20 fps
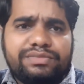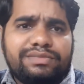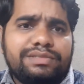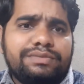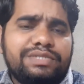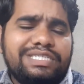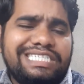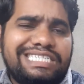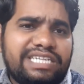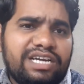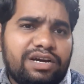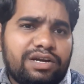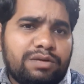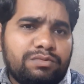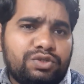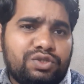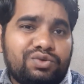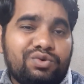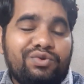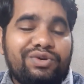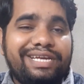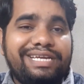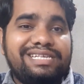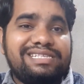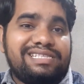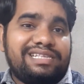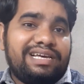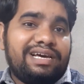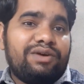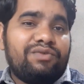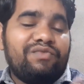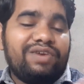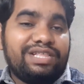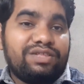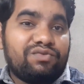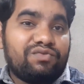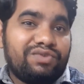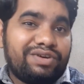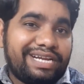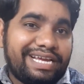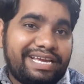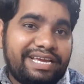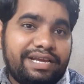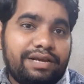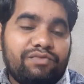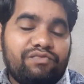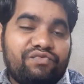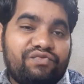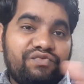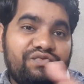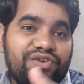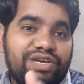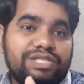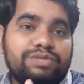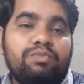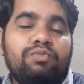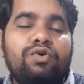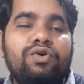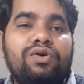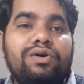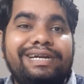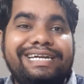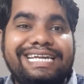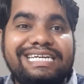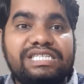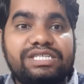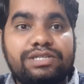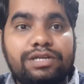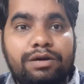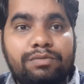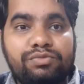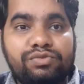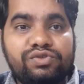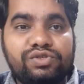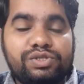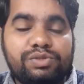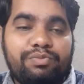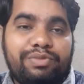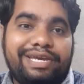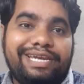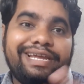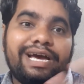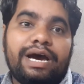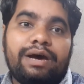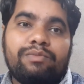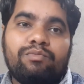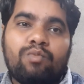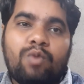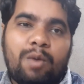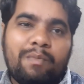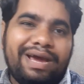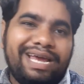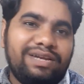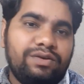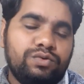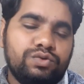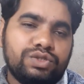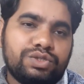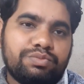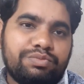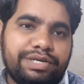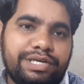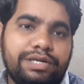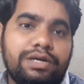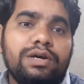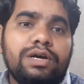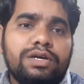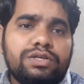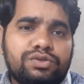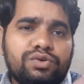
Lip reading: Instagram stories, or whether working Facebook desktop newsfeed or mobile newsfeed.